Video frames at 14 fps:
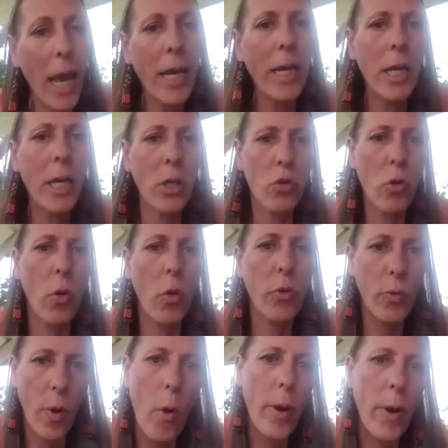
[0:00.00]

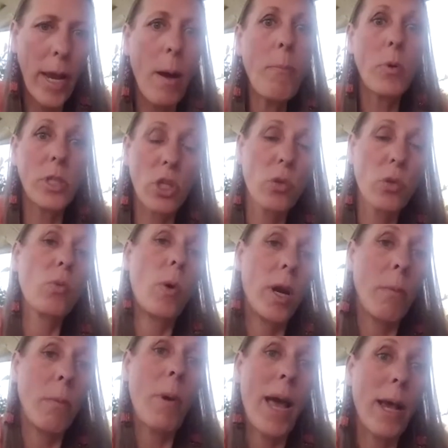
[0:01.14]
uncontrolled throwing up, which is one
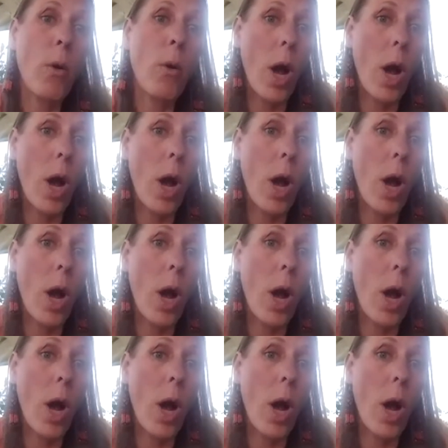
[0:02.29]
of my